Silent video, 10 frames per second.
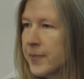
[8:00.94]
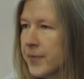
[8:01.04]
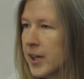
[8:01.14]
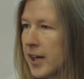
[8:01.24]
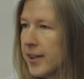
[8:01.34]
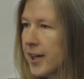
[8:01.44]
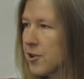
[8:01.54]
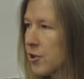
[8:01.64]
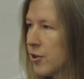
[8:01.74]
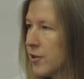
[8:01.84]
there are
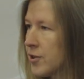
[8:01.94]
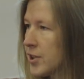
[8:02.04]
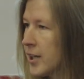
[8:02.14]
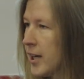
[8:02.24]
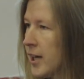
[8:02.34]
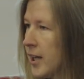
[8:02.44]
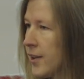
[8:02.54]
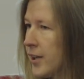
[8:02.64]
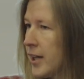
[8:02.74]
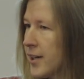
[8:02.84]
lecturers,
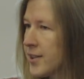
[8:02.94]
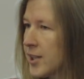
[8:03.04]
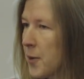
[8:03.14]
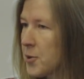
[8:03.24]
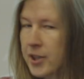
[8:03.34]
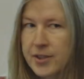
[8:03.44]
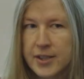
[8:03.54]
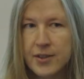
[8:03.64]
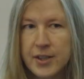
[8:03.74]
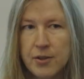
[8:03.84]
there are
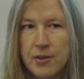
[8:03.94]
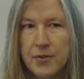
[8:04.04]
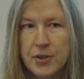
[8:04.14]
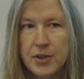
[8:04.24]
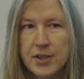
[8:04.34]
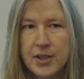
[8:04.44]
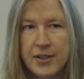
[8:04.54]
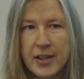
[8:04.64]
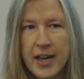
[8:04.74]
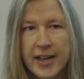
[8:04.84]
subjects in the university, there are